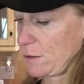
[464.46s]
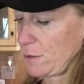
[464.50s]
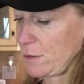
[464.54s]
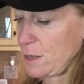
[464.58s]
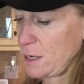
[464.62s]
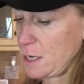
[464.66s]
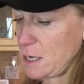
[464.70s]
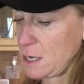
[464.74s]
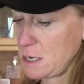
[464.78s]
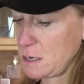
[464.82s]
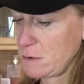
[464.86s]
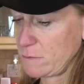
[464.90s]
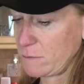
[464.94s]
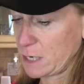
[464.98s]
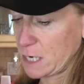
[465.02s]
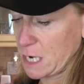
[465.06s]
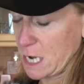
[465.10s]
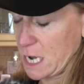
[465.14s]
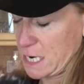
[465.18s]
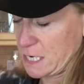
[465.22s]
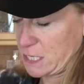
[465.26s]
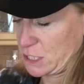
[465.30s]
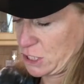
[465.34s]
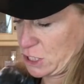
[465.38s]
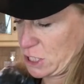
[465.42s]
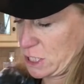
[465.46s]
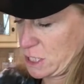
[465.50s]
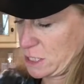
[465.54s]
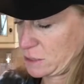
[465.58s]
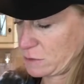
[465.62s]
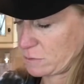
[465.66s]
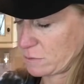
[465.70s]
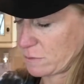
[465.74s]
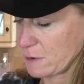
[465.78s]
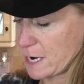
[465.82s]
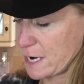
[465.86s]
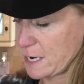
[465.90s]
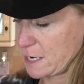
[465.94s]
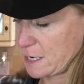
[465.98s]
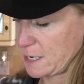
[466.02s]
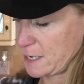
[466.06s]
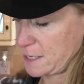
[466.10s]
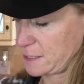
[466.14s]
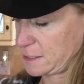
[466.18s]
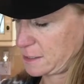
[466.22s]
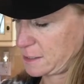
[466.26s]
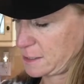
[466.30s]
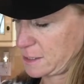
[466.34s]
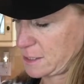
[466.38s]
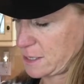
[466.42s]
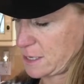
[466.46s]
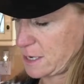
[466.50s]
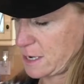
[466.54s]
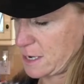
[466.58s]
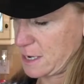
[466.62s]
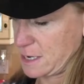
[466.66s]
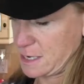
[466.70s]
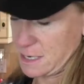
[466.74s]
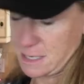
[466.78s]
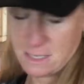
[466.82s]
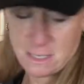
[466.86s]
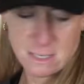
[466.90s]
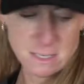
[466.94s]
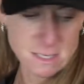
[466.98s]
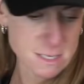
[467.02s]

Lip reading: the ricotta cheese right into the,